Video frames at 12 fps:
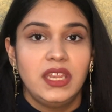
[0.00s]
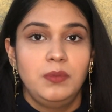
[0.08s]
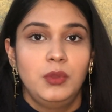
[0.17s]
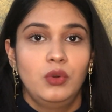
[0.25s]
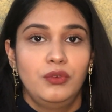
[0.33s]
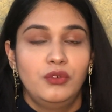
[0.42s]

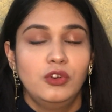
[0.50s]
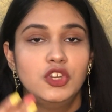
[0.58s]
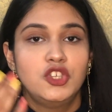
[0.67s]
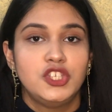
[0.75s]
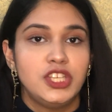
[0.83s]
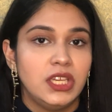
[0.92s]
beautiful
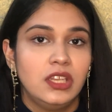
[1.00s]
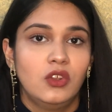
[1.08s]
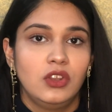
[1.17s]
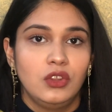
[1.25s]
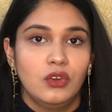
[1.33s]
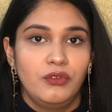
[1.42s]
sheen
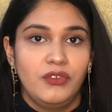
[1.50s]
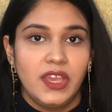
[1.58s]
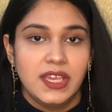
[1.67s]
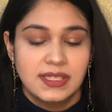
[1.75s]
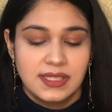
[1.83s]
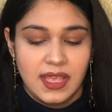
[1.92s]
on your
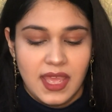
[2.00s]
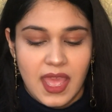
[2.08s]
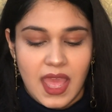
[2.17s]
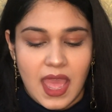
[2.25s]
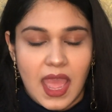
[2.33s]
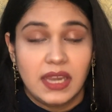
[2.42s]
face,
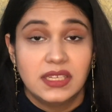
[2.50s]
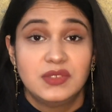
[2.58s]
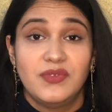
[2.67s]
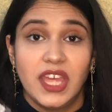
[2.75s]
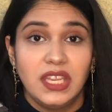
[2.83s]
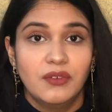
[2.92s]
and is
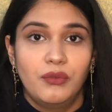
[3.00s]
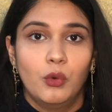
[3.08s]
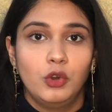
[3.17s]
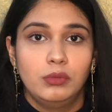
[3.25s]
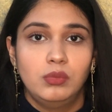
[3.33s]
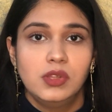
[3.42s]
very
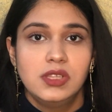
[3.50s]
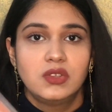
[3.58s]
affordable.